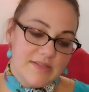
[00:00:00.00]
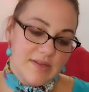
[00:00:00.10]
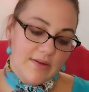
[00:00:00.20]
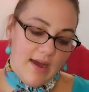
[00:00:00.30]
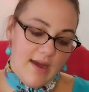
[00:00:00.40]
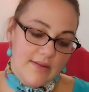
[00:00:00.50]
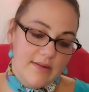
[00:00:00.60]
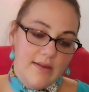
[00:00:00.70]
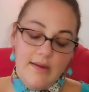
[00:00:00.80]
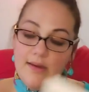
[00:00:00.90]
also got
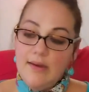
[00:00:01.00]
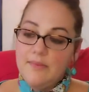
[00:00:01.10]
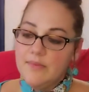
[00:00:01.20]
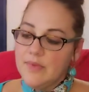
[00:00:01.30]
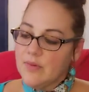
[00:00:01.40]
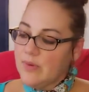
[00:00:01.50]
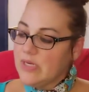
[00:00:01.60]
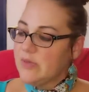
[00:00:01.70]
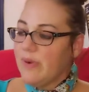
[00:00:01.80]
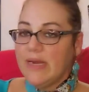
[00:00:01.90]
The
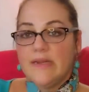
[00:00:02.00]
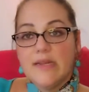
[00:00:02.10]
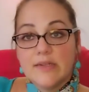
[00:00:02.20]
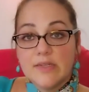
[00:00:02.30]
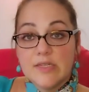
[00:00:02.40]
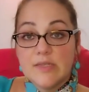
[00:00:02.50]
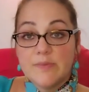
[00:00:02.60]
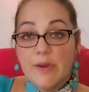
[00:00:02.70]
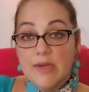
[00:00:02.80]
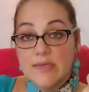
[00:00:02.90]
Wish by Nicholas
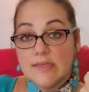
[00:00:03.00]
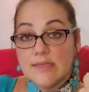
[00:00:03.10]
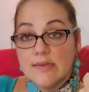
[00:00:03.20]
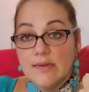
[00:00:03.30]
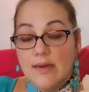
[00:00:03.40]
Sparks,